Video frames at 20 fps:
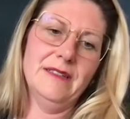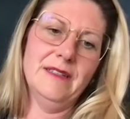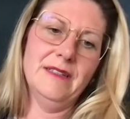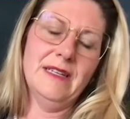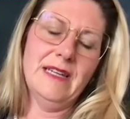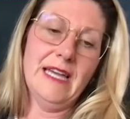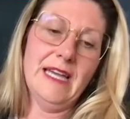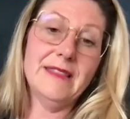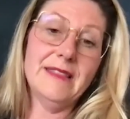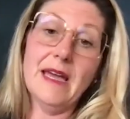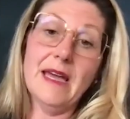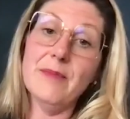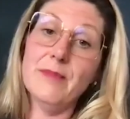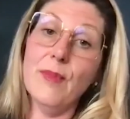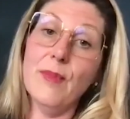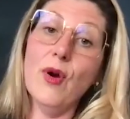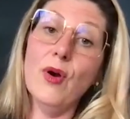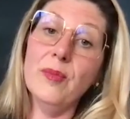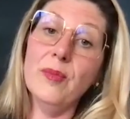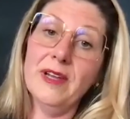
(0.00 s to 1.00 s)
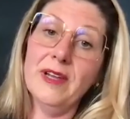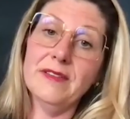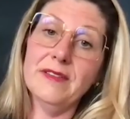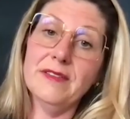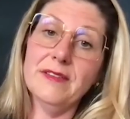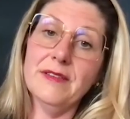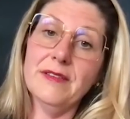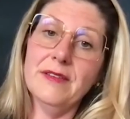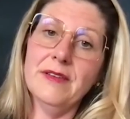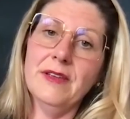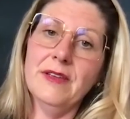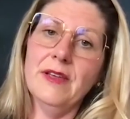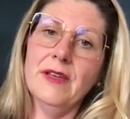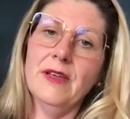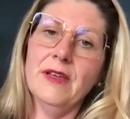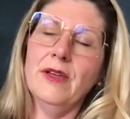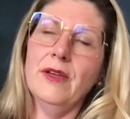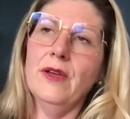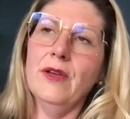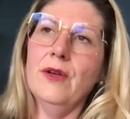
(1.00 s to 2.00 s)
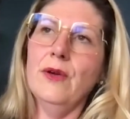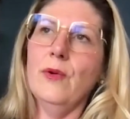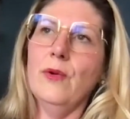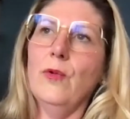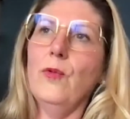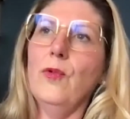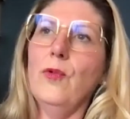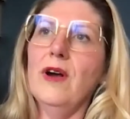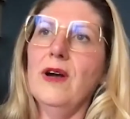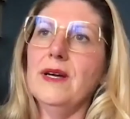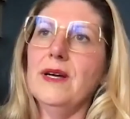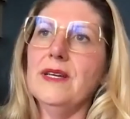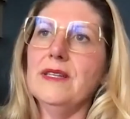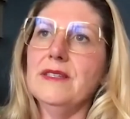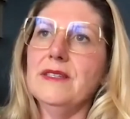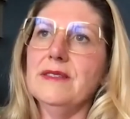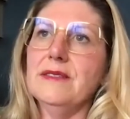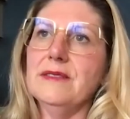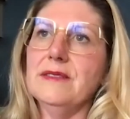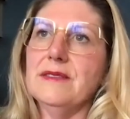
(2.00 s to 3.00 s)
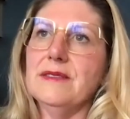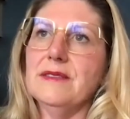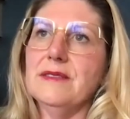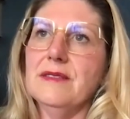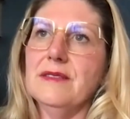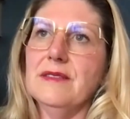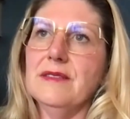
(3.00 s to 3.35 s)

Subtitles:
at that moment was,